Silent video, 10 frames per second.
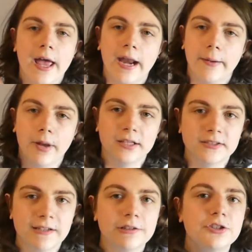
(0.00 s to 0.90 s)
and I'm
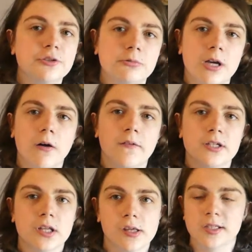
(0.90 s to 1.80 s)
excited to delve
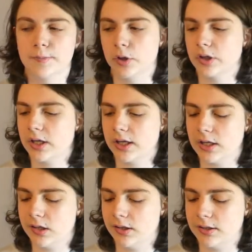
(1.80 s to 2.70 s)
into this book.
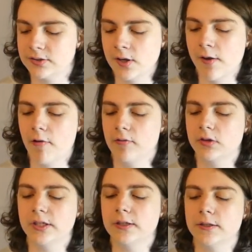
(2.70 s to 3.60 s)
It is
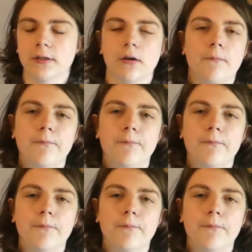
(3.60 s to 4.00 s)
the